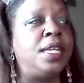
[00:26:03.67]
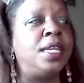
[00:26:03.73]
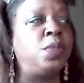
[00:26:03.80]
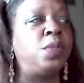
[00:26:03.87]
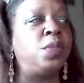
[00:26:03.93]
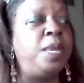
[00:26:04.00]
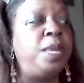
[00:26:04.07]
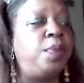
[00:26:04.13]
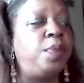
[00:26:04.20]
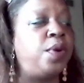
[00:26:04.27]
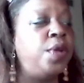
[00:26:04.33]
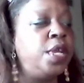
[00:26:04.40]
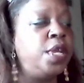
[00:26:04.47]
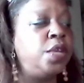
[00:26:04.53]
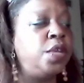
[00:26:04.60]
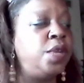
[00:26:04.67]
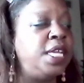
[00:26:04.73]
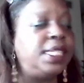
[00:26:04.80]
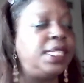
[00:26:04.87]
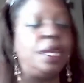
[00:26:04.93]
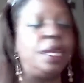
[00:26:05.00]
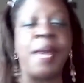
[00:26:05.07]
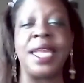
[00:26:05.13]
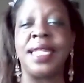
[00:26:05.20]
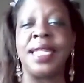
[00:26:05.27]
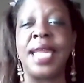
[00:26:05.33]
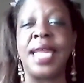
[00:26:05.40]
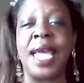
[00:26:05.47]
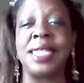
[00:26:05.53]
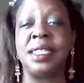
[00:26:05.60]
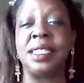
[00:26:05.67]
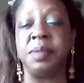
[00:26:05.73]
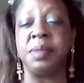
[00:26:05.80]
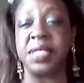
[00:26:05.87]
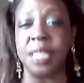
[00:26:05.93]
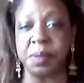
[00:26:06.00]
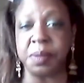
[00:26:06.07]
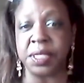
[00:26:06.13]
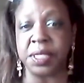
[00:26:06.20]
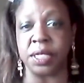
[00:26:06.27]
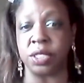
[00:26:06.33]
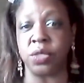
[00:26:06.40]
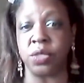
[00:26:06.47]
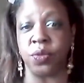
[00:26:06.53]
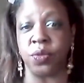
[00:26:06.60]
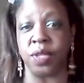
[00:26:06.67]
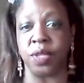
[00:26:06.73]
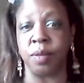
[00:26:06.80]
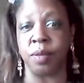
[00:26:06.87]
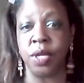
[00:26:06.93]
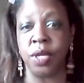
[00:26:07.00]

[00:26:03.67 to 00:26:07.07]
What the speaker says: those people, you need somebody that has some substance to them.